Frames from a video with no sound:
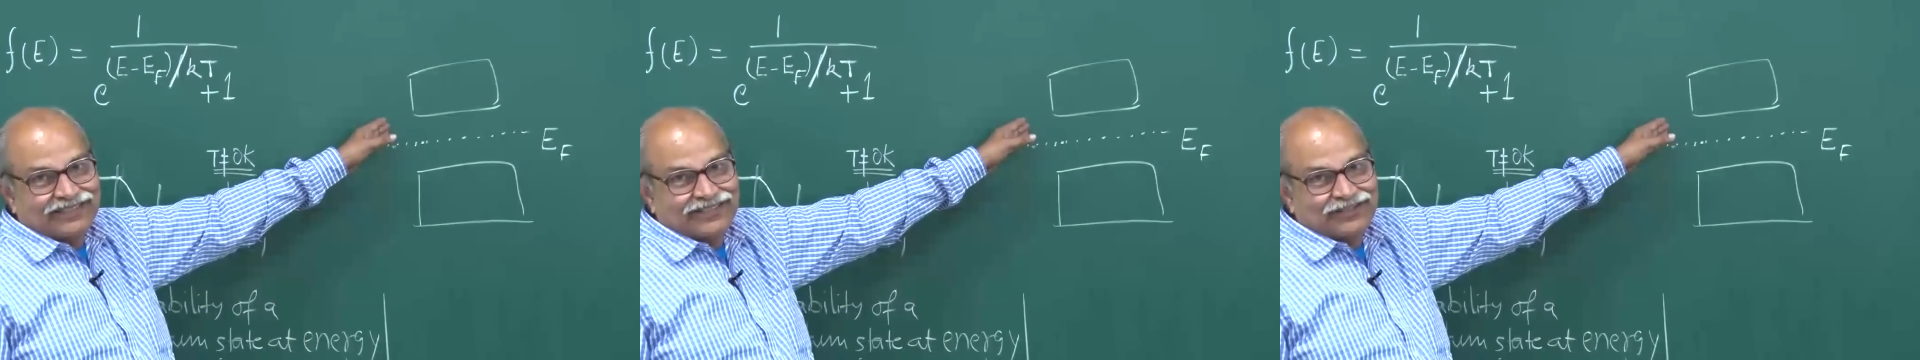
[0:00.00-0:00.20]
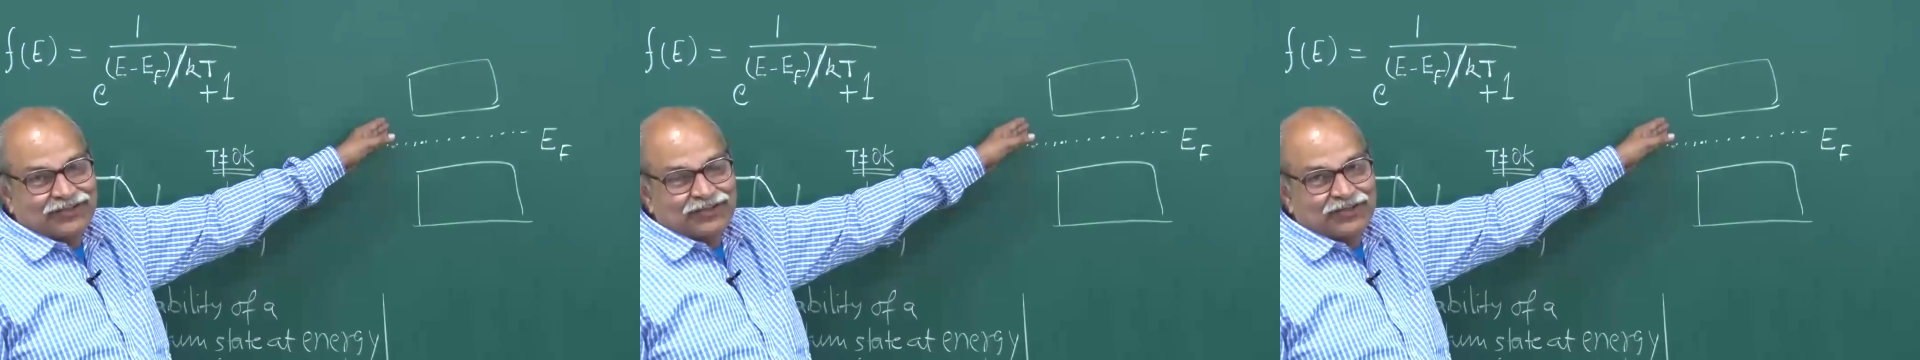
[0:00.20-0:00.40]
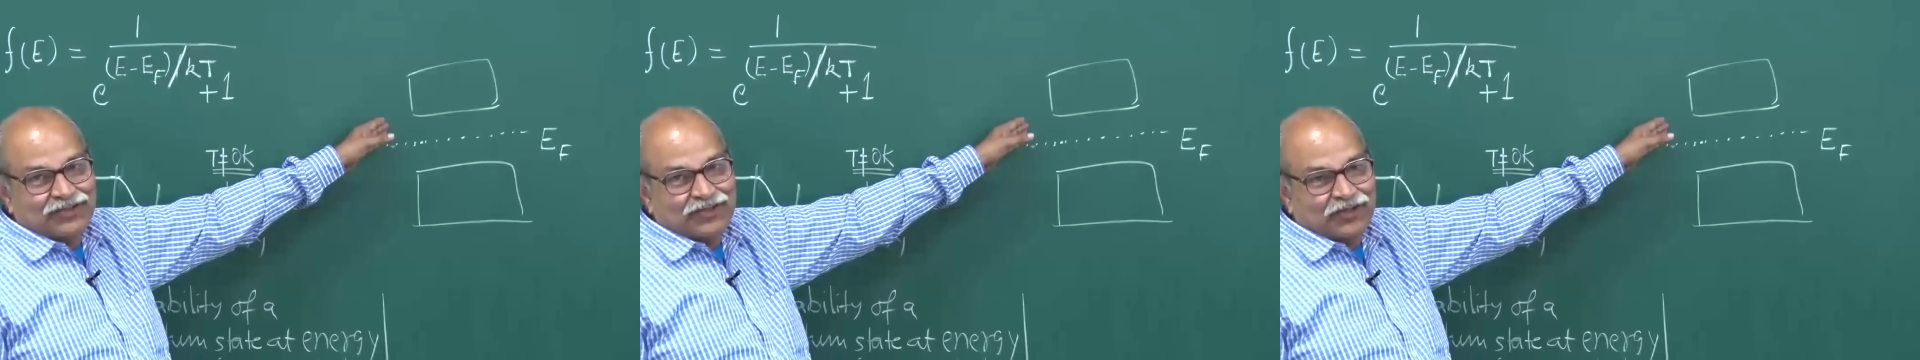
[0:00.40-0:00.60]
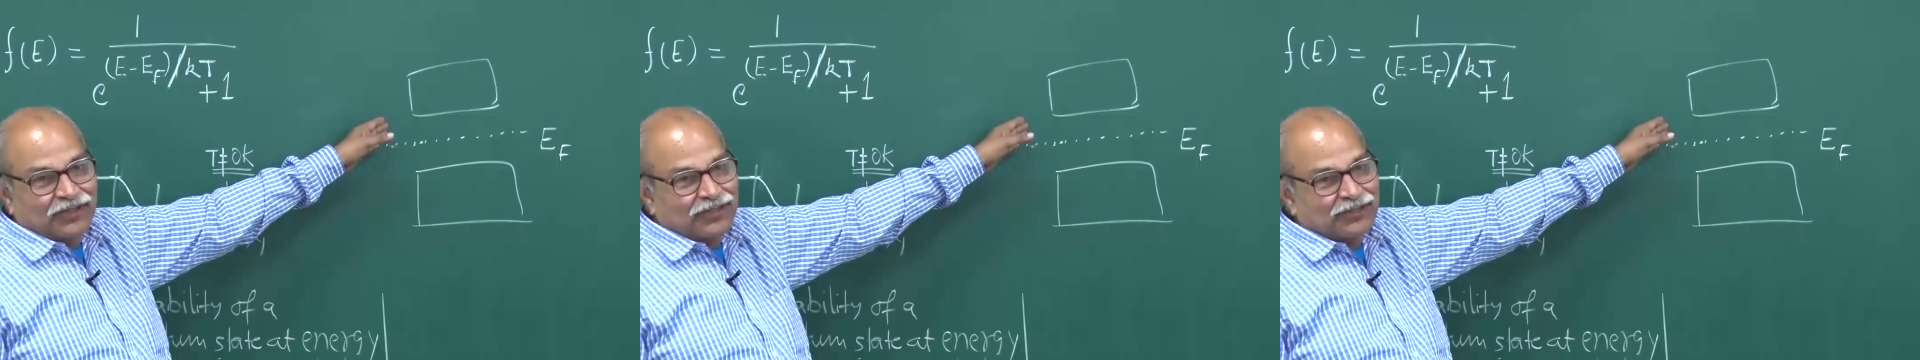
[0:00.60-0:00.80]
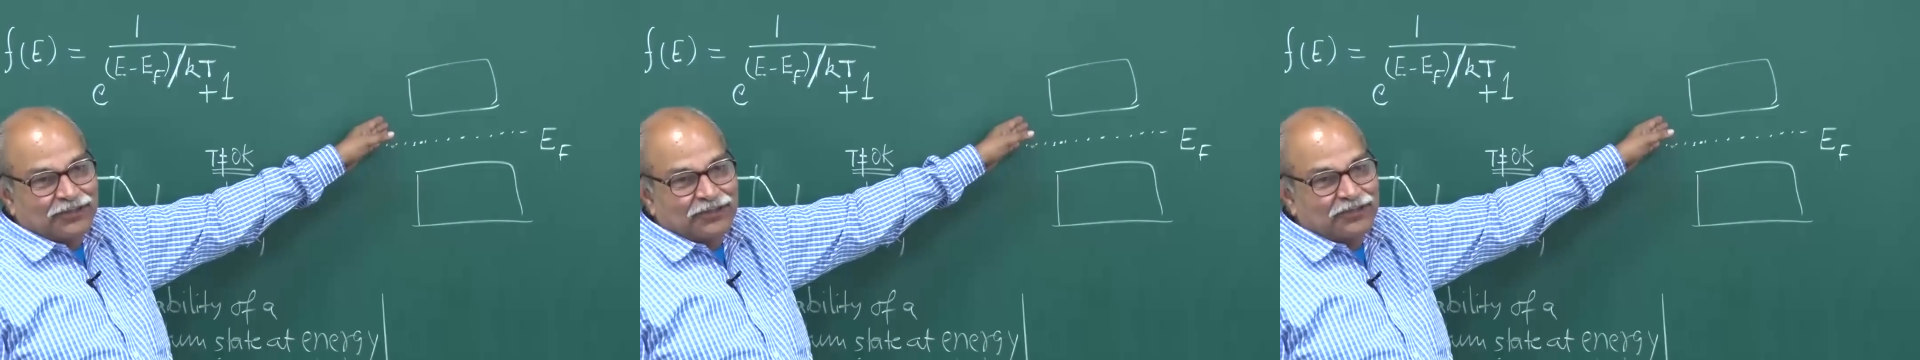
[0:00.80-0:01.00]
So,
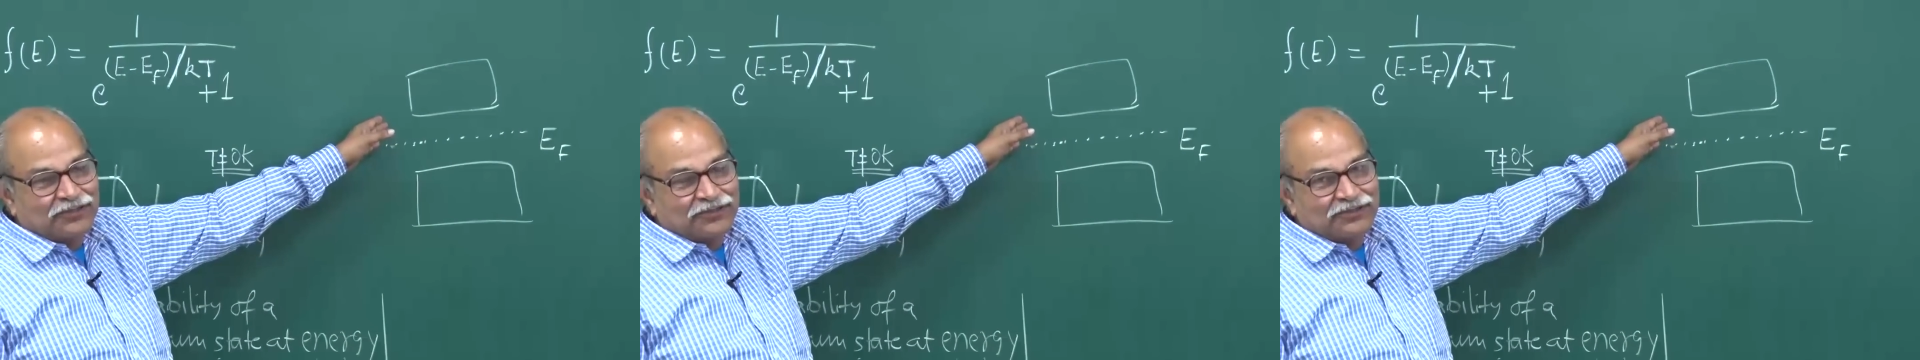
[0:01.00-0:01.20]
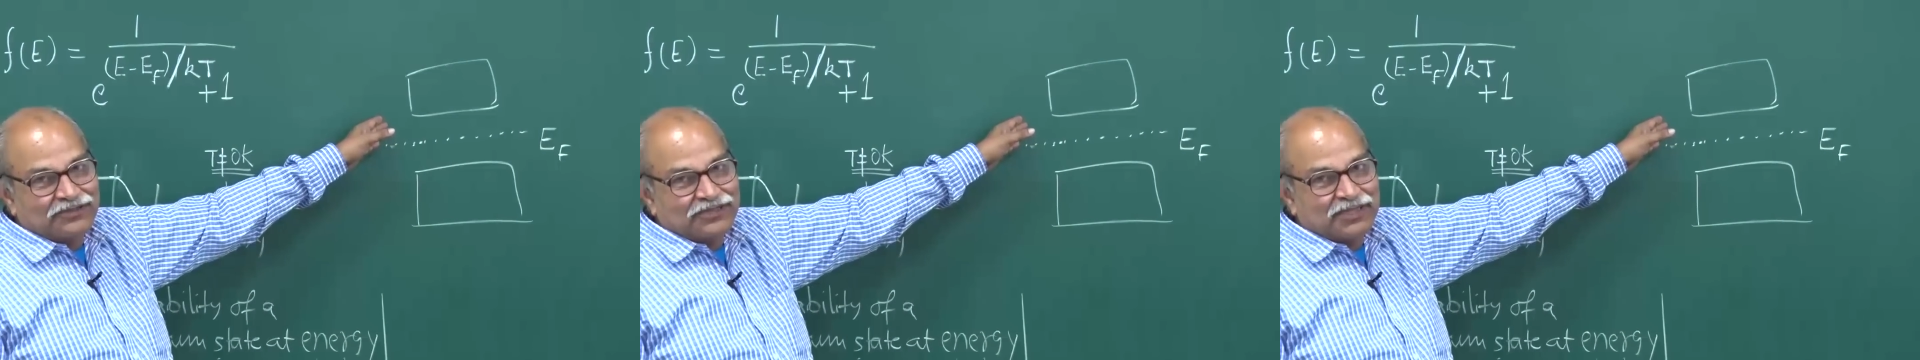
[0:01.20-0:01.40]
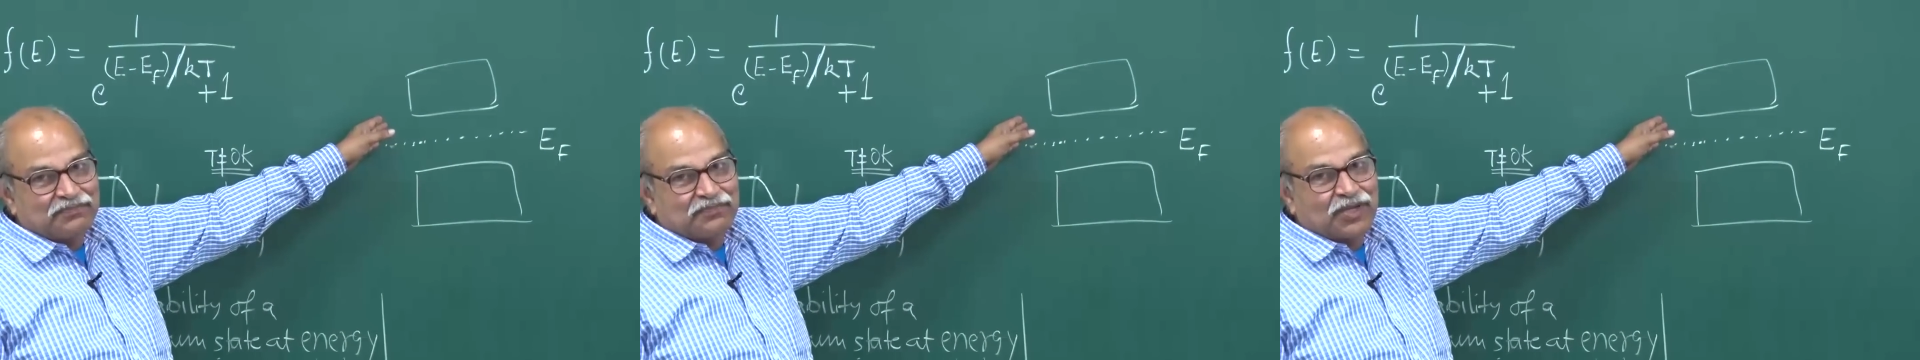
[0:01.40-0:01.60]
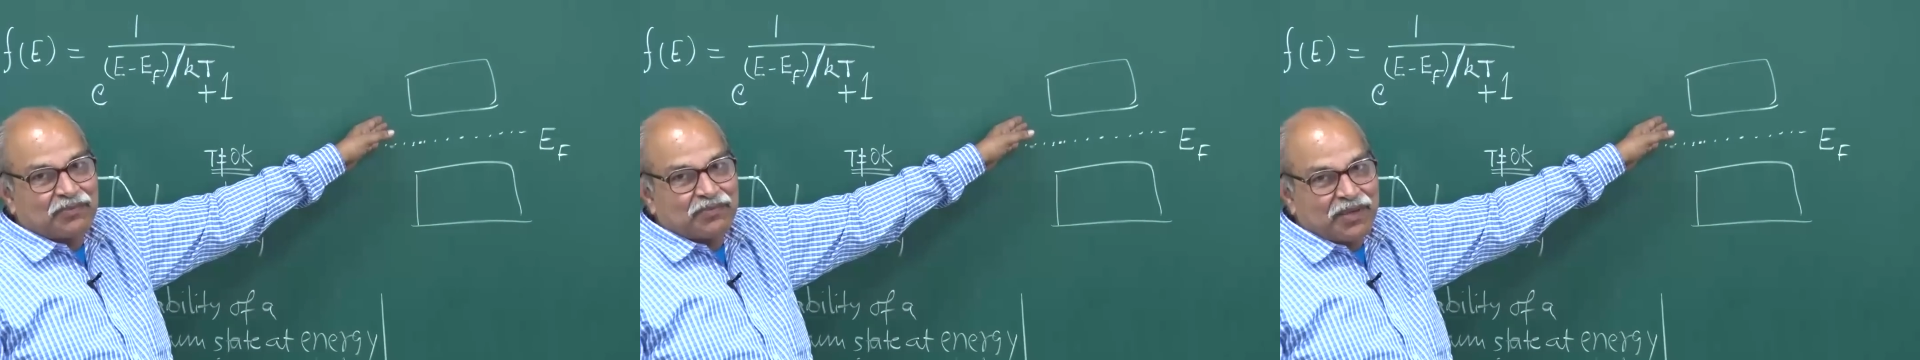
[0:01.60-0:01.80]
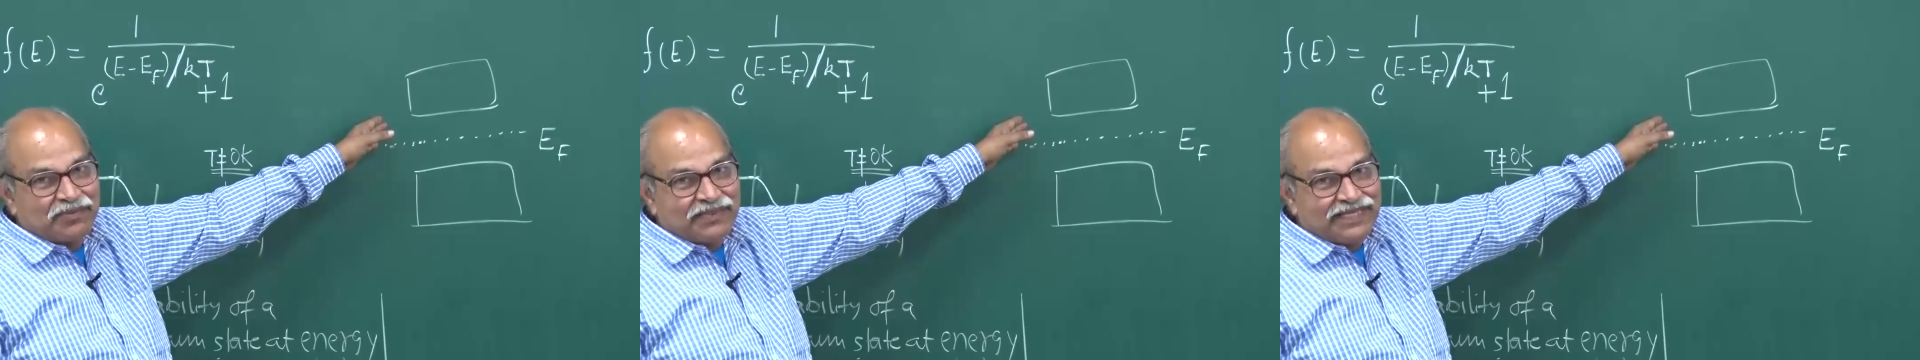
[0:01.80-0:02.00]
although the
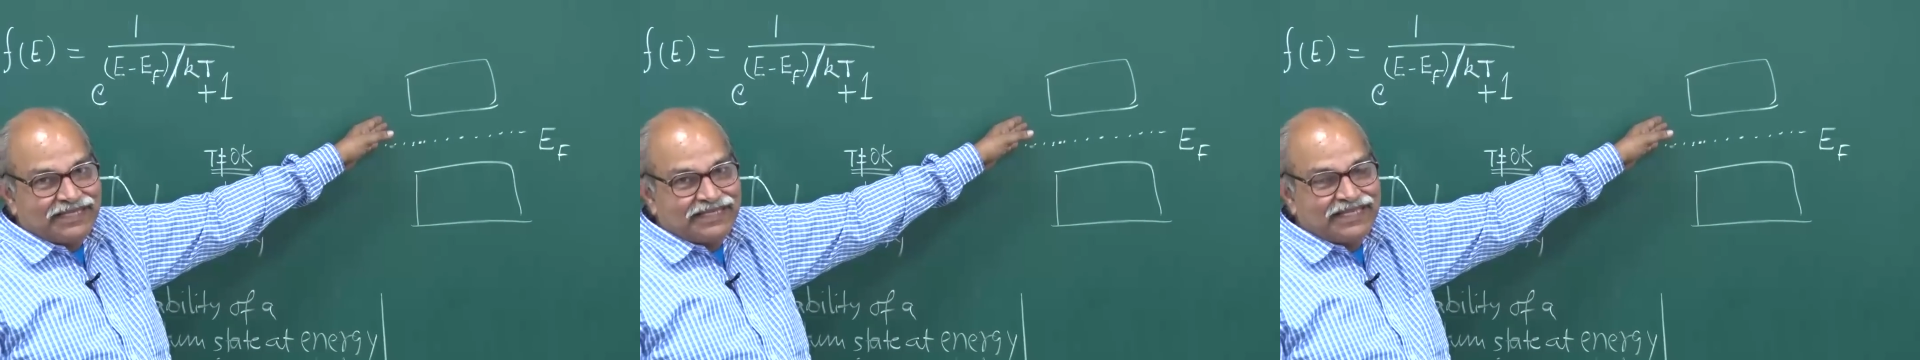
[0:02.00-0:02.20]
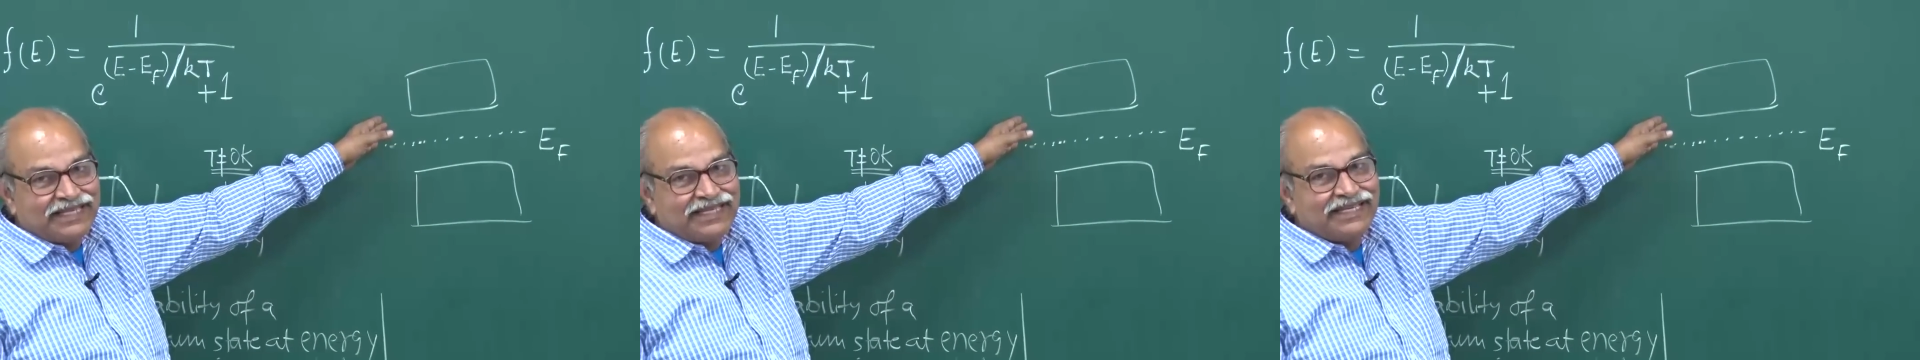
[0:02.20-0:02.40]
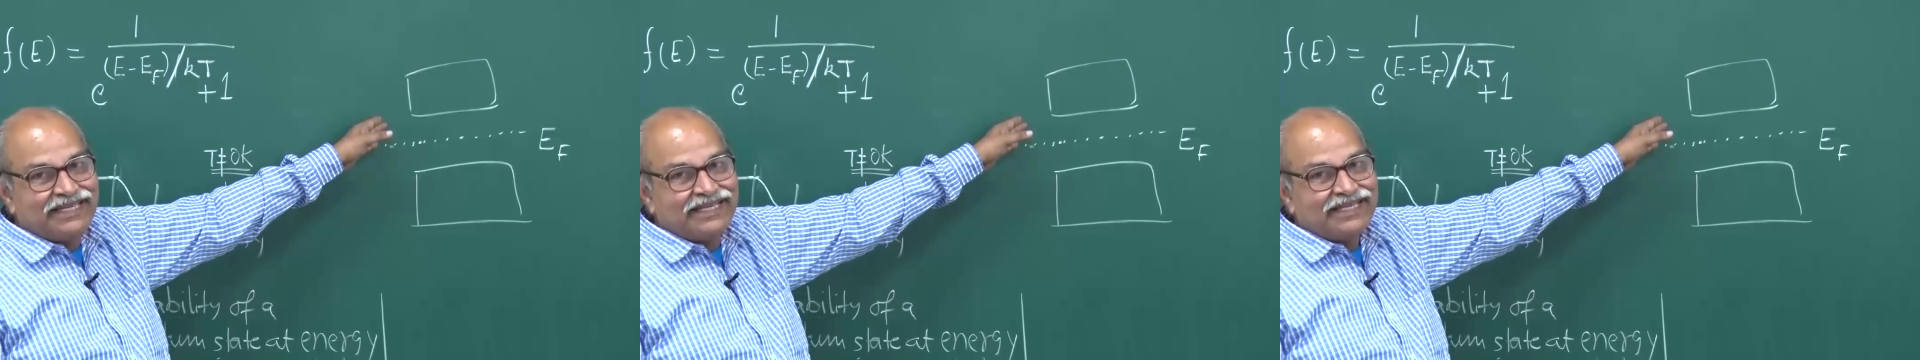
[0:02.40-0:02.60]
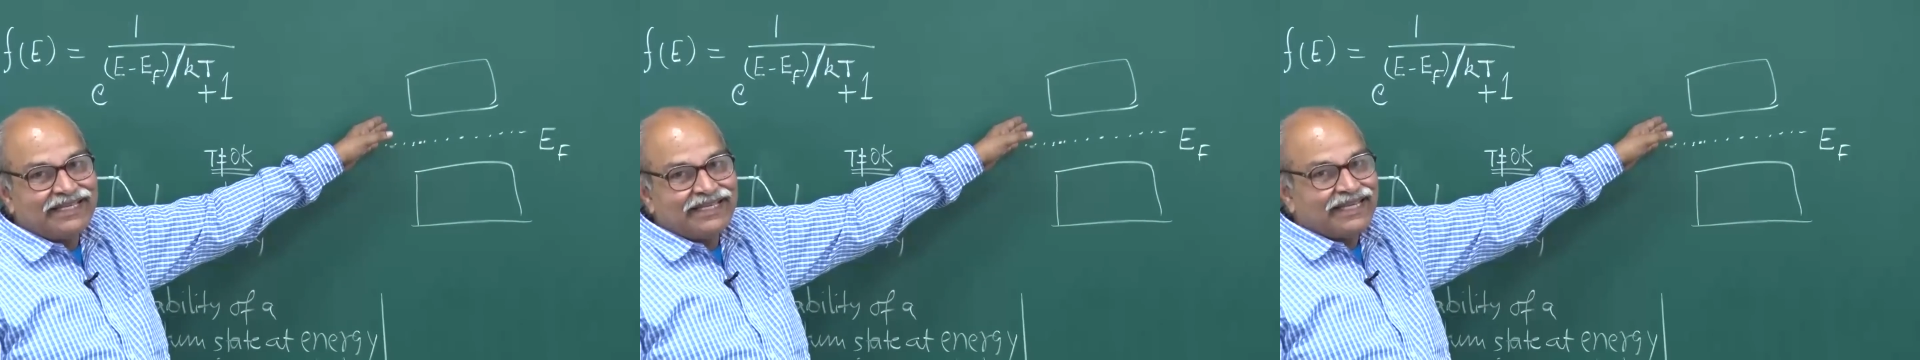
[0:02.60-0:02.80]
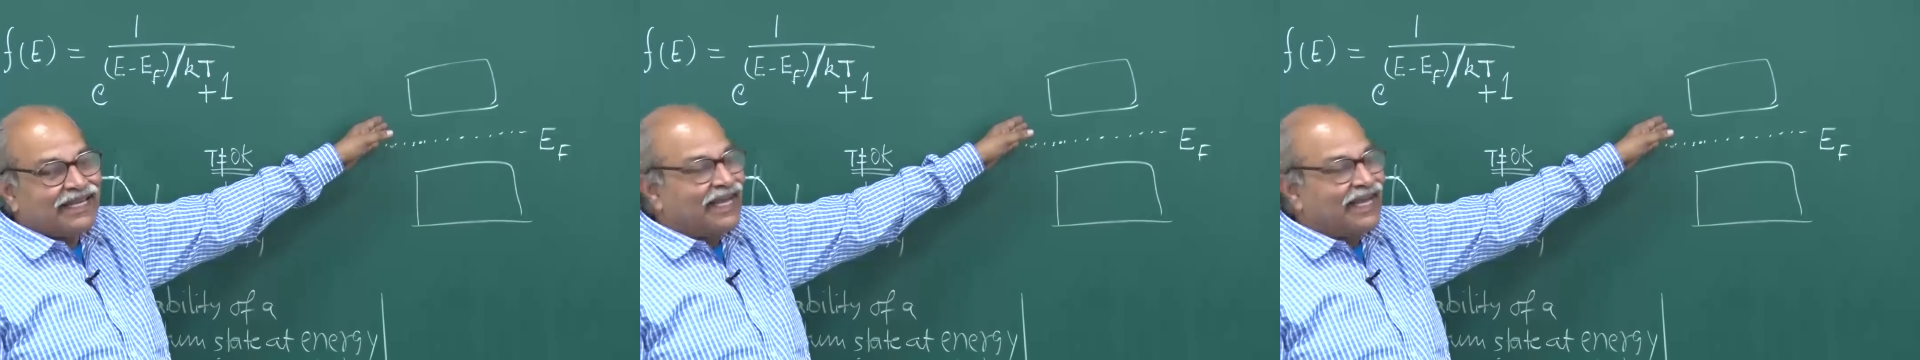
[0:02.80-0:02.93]
probability